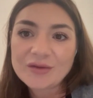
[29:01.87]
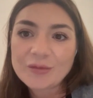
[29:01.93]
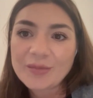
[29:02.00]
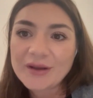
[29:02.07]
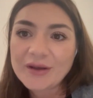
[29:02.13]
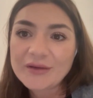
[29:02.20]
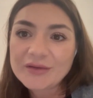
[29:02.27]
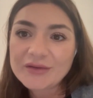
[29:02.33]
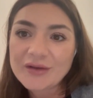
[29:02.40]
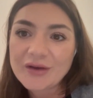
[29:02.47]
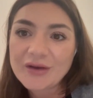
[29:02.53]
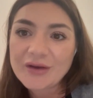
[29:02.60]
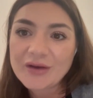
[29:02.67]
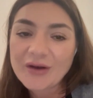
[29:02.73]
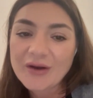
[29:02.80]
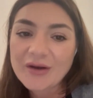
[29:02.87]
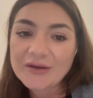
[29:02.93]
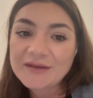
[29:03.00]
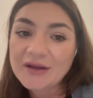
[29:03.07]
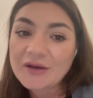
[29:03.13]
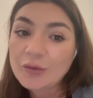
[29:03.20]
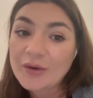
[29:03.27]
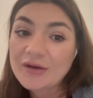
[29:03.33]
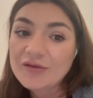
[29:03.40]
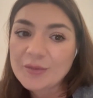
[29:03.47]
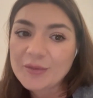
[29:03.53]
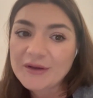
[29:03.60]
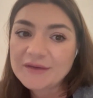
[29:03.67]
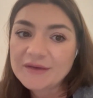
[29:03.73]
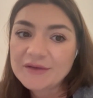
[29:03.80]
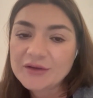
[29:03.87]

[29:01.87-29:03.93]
biggest takeaway from it is the